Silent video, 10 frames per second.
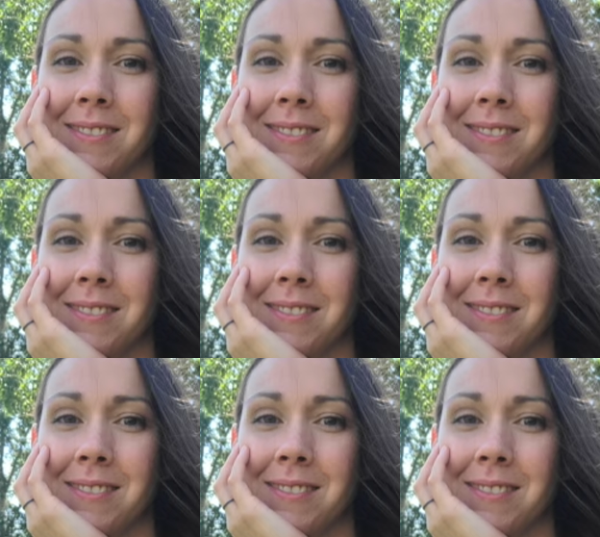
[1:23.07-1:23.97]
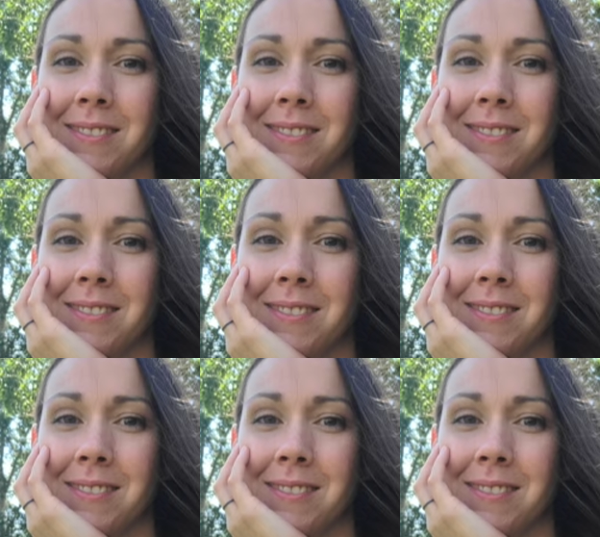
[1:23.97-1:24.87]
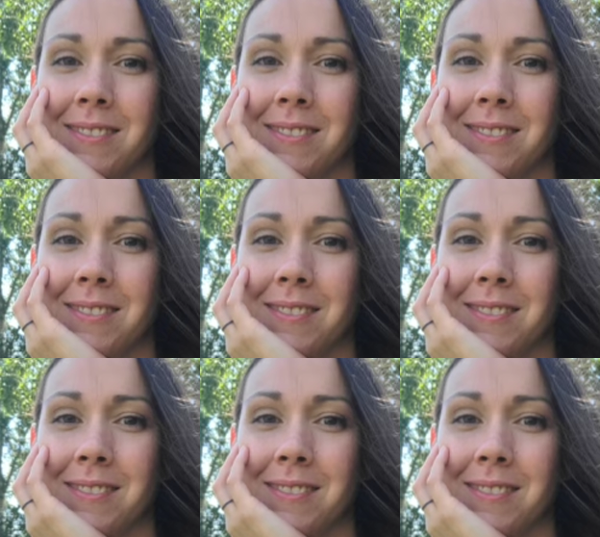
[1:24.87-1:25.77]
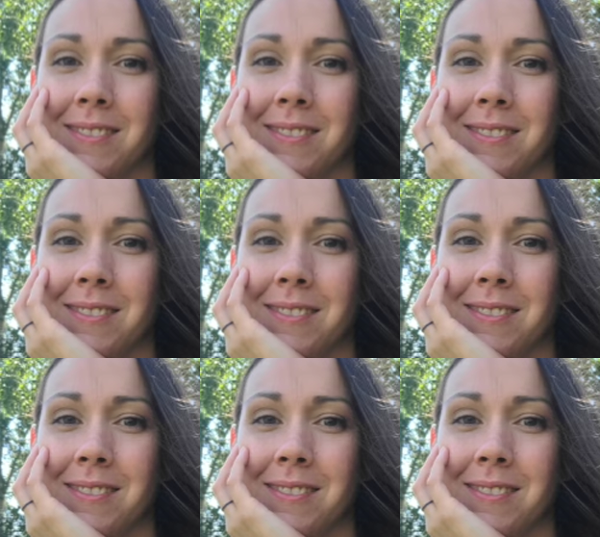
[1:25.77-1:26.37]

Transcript: Nothing is said.